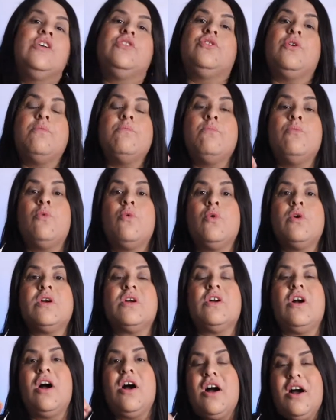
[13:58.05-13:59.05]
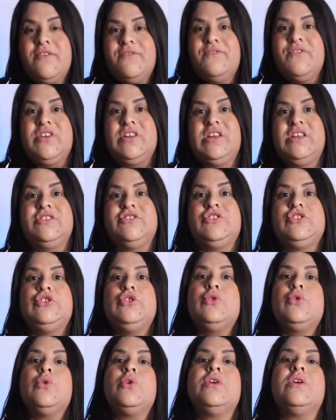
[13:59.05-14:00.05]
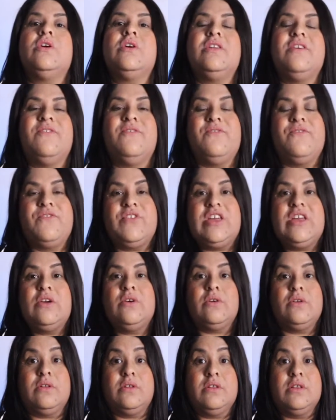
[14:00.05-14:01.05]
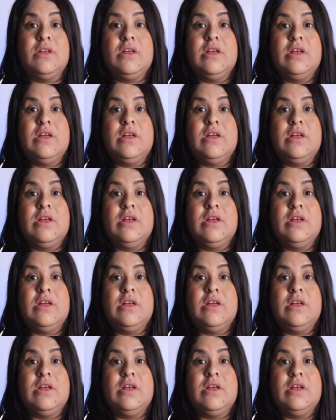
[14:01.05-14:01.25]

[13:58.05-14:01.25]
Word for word: the more confidence you're gonna feel.